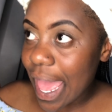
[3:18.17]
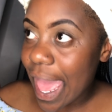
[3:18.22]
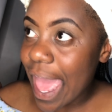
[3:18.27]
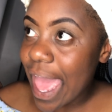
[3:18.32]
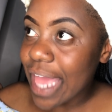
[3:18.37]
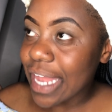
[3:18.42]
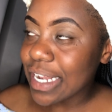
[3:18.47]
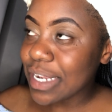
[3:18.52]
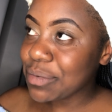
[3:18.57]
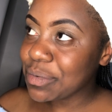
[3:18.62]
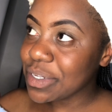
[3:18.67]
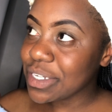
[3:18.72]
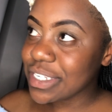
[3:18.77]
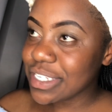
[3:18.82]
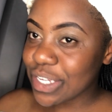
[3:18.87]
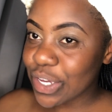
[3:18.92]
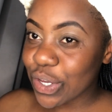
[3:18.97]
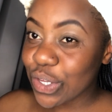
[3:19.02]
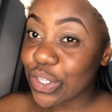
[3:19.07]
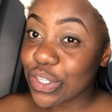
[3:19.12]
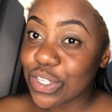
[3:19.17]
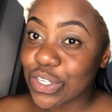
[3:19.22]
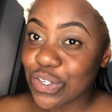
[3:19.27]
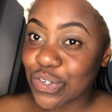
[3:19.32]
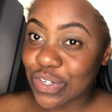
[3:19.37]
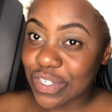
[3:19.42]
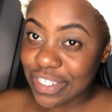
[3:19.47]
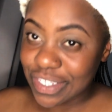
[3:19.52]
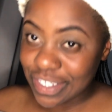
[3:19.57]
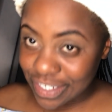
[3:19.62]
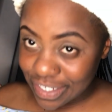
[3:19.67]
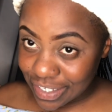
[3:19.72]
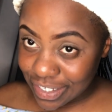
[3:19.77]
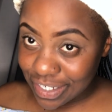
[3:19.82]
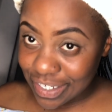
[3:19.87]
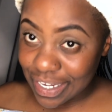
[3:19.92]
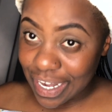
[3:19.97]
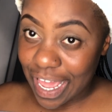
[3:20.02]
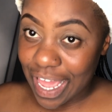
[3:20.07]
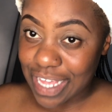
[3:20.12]
and let me tell you, the
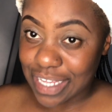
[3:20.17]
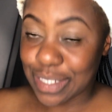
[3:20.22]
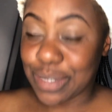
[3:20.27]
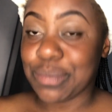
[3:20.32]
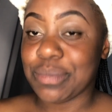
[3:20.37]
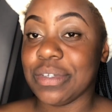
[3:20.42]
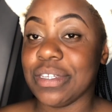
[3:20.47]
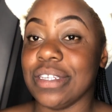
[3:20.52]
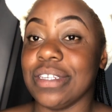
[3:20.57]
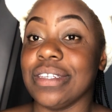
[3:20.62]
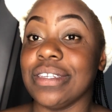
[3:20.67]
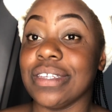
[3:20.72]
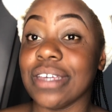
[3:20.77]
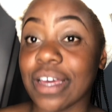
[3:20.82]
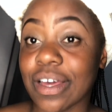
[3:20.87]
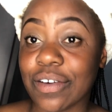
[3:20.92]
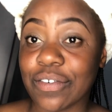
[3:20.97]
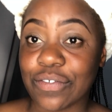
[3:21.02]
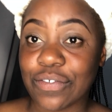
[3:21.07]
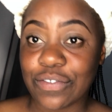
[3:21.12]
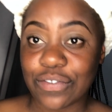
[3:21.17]
transition has been tough.